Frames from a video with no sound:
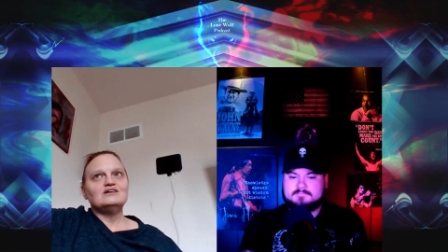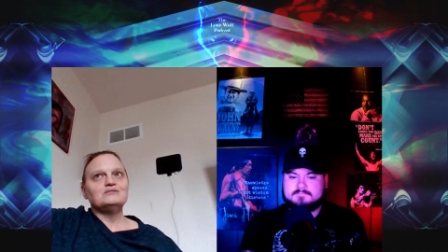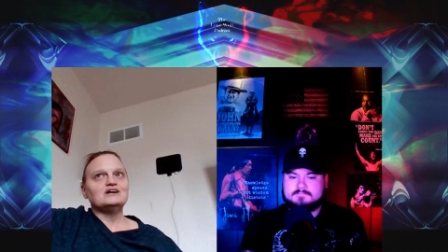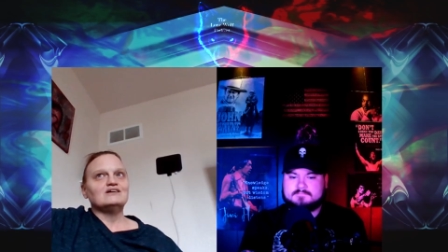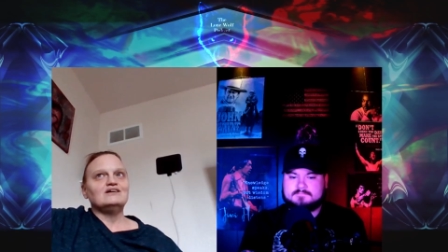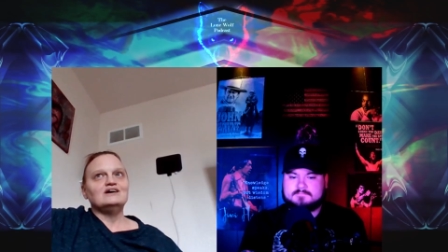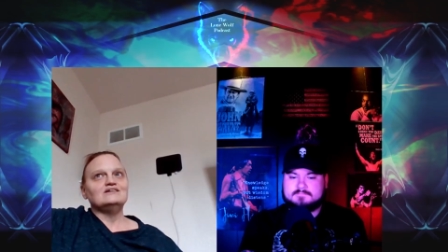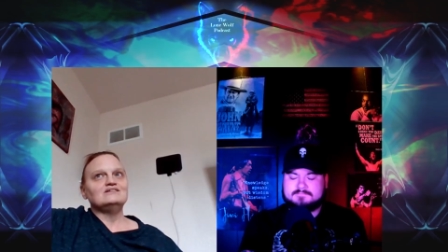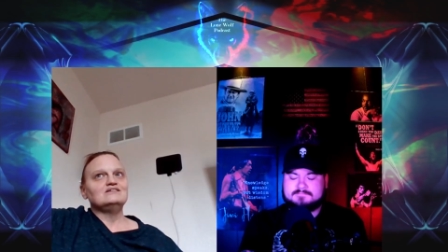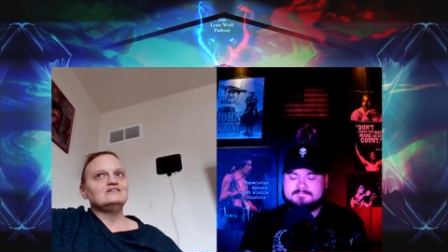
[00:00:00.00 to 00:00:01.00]
oh my
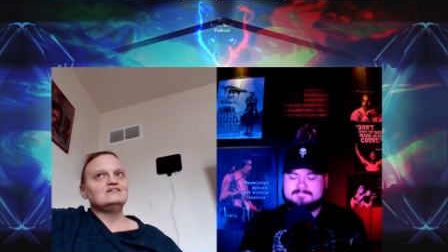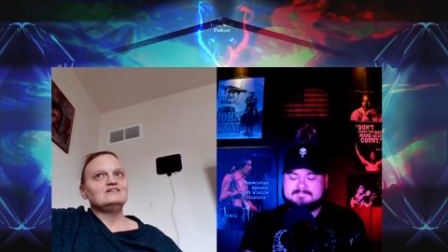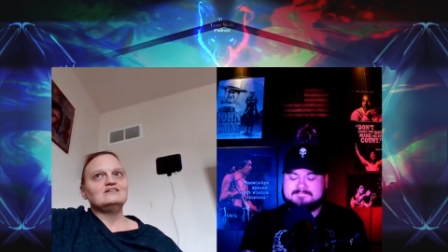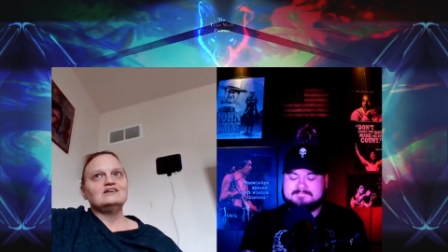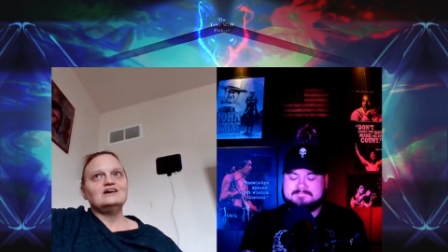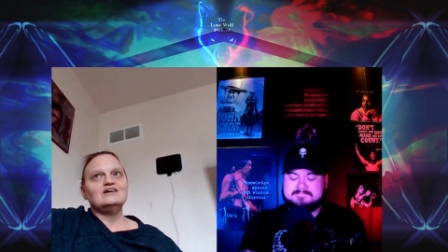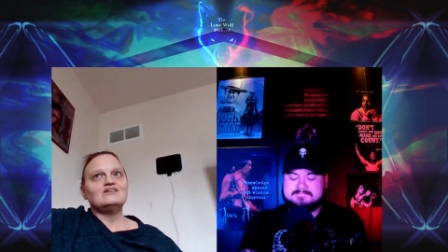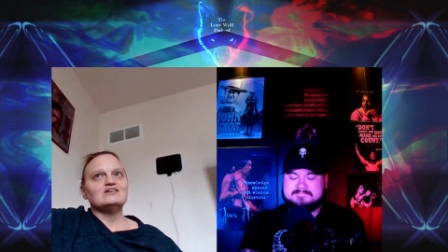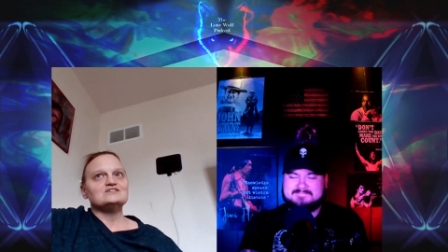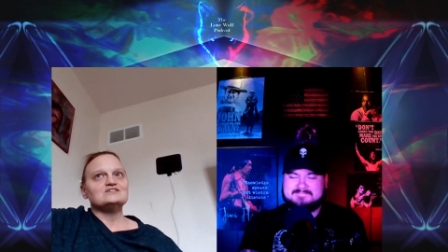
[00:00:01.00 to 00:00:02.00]
God,
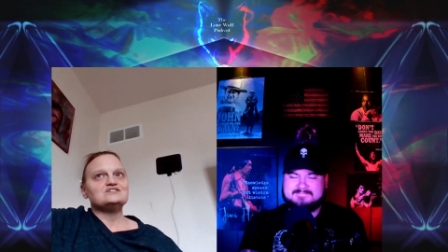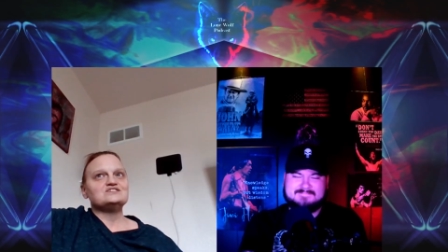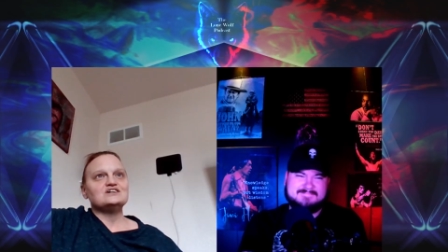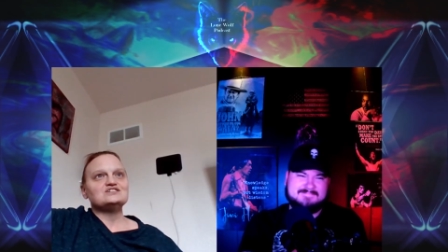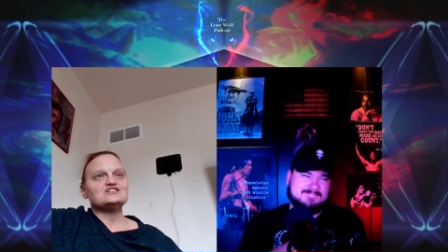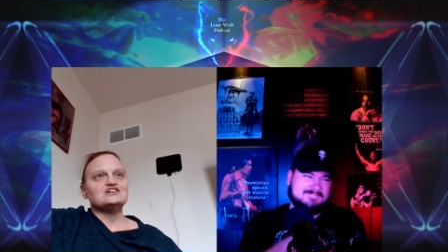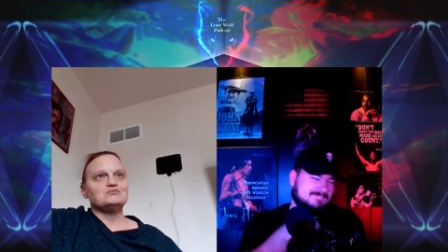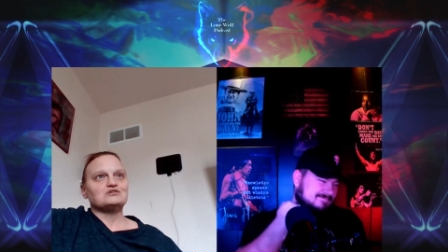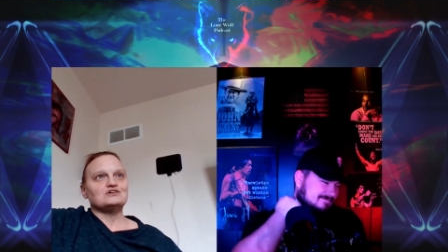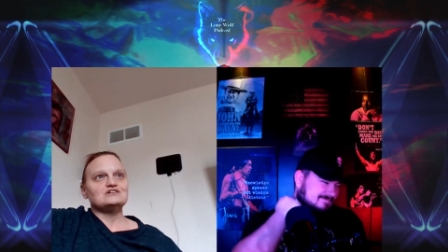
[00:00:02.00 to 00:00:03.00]
they are such
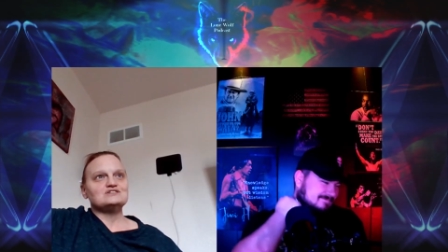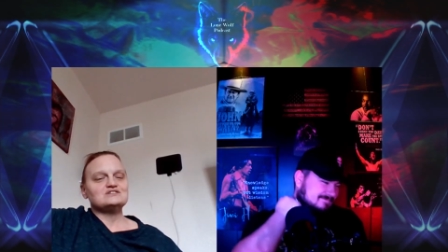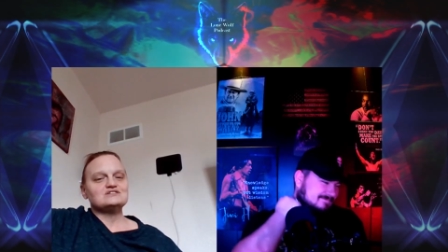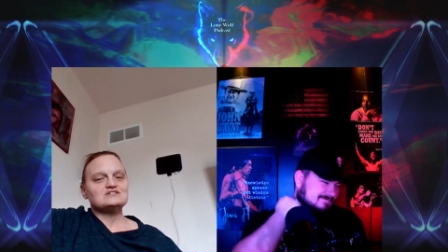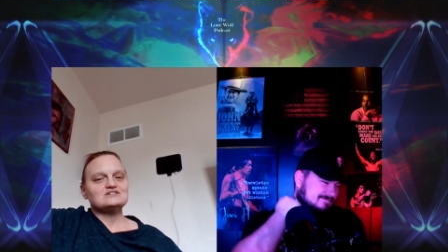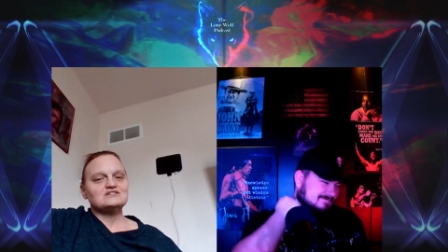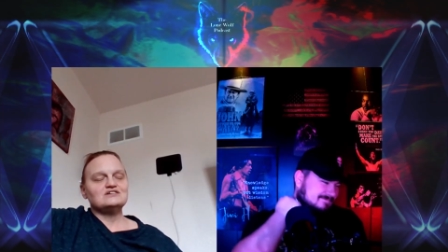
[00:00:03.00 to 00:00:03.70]
hypocrites.